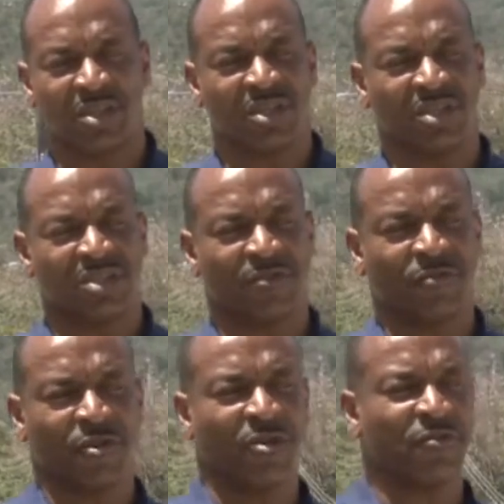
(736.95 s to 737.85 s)
because
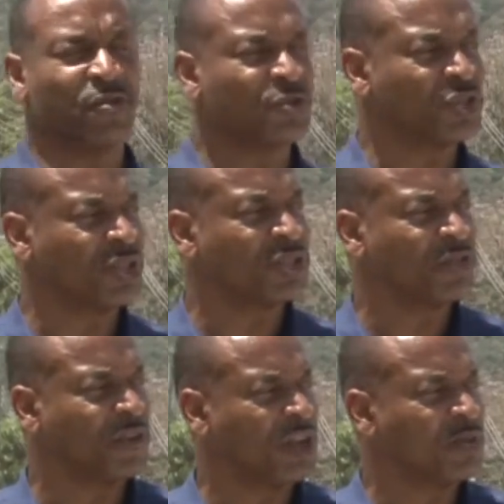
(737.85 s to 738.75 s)
for future
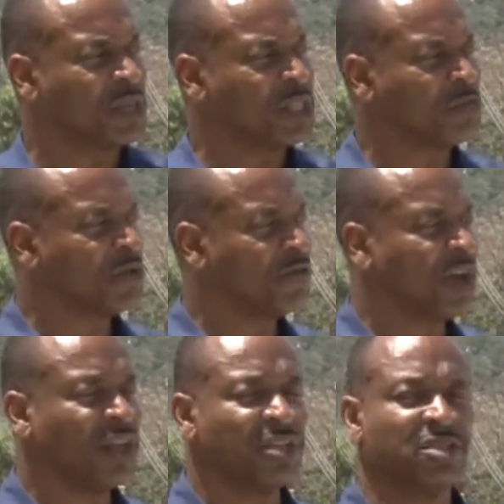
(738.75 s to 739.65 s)
development in Beef
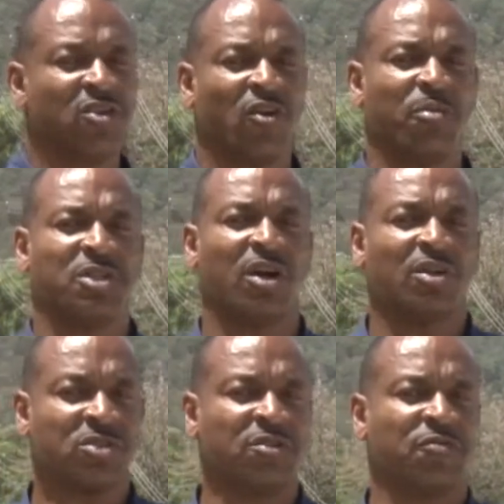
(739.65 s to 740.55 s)
Island, government
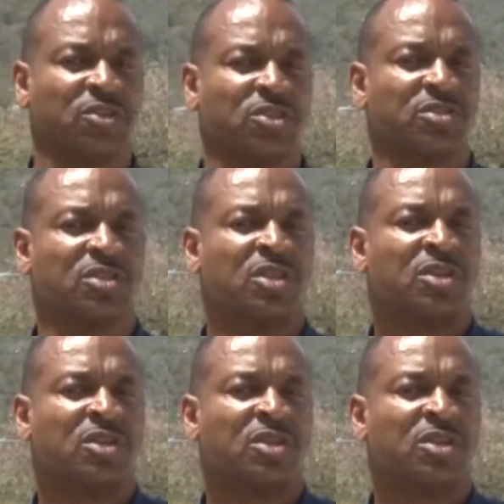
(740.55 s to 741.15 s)
also envisioned